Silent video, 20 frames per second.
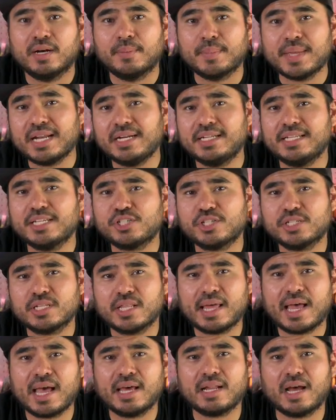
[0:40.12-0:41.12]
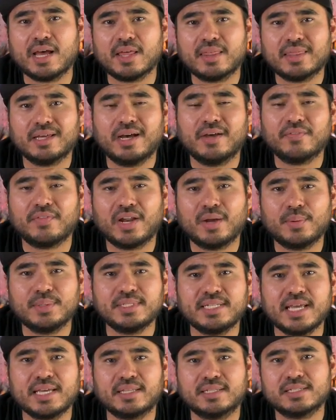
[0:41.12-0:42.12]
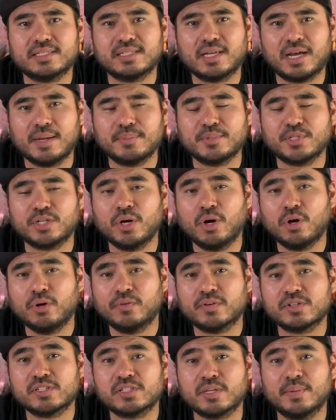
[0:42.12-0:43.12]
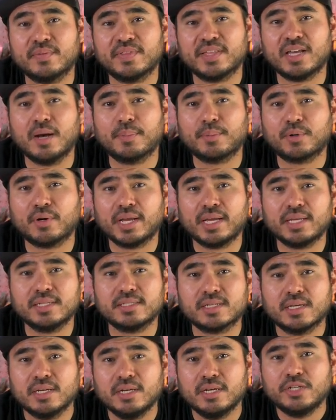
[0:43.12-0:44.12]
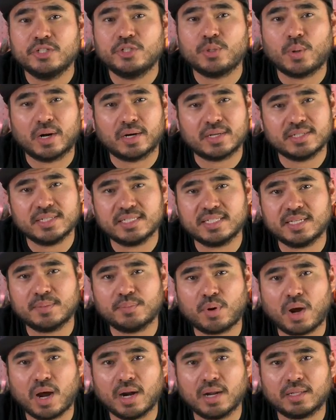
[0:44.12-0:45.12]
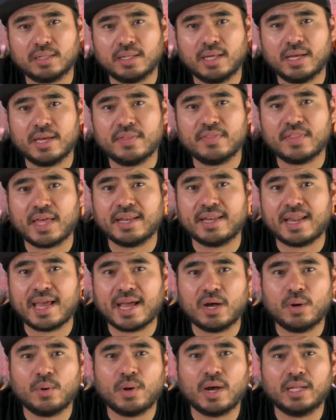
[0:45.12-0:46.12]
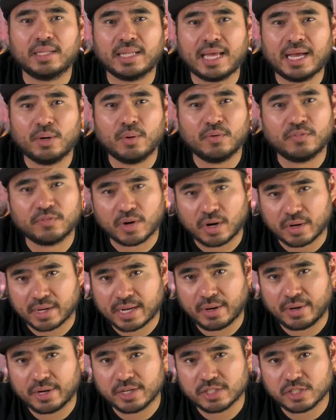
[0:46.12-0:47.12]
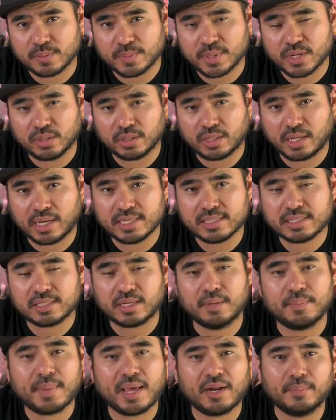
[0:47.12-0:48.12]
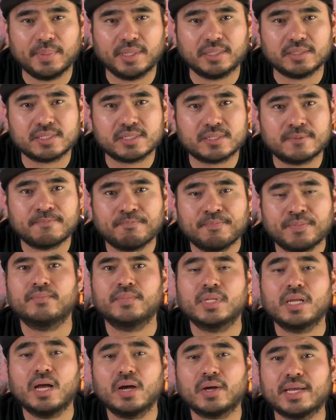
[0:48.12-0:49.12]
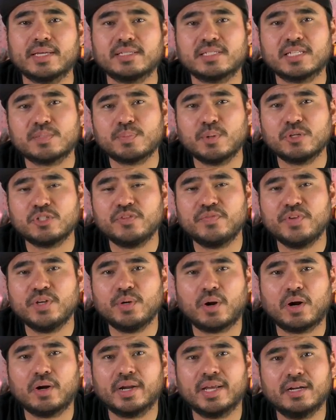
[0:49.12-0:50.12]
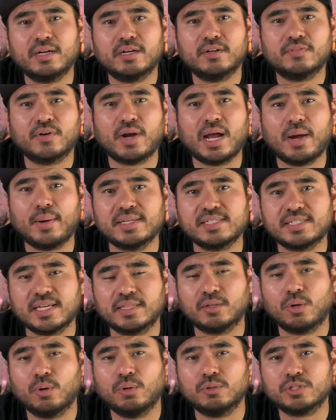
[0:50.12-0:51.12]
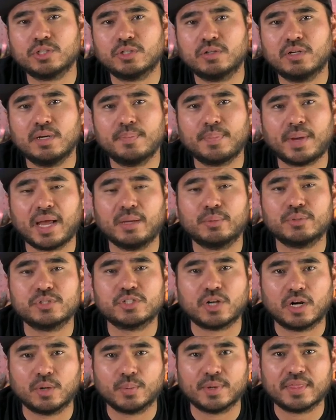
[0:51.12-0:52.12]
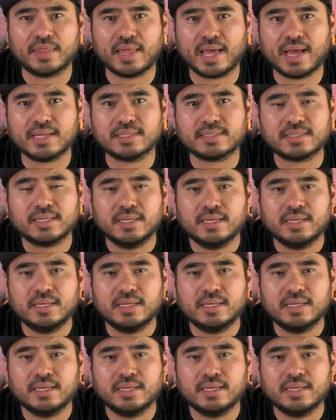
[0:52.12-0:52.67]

In addition to that, I thought that I would take this time to go over some of the upgrades to our existing product line that now allow for our carriers to be utilized on battle belts. Okay, since most of you are here for how I set the holster up, I will start with that.